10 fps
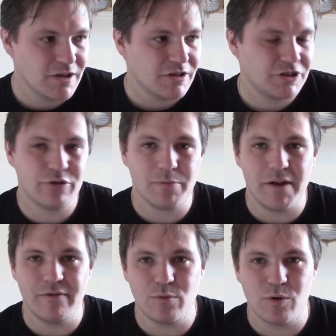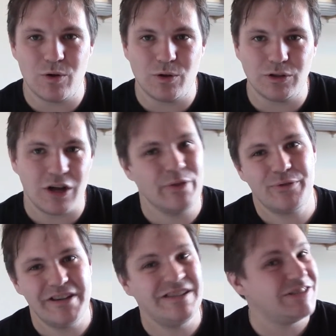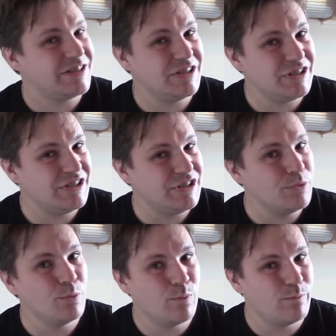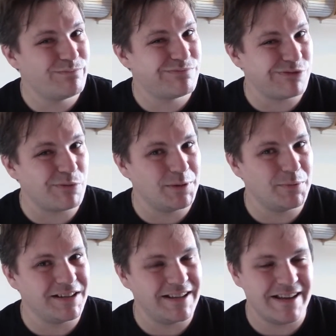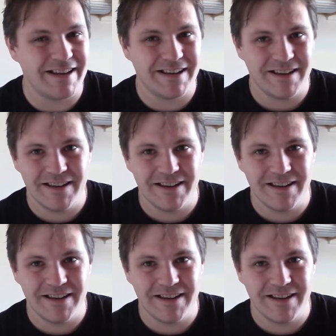Shoot them over wall on 3s, you probably will hit.